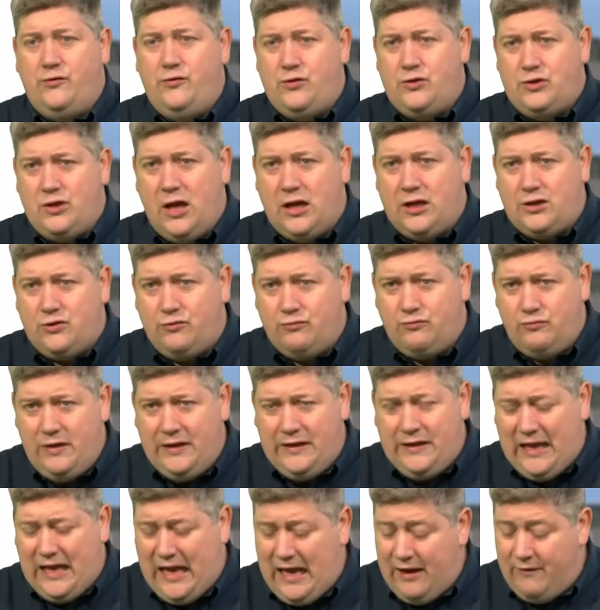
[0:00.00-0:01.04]
you start to
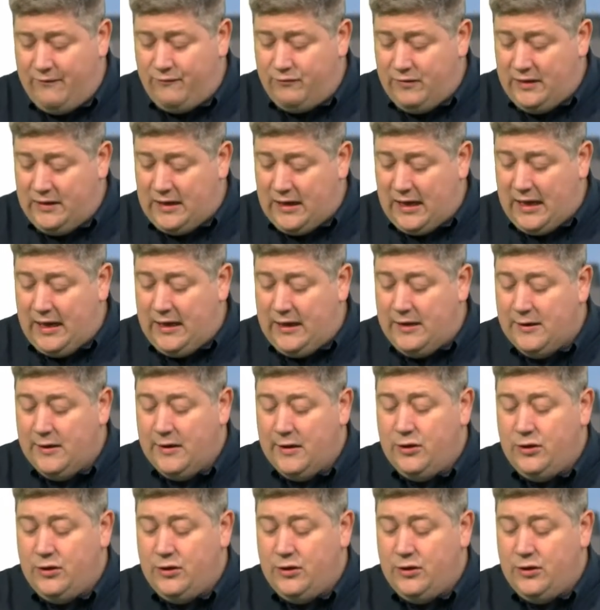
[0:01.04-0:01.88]
read that every day,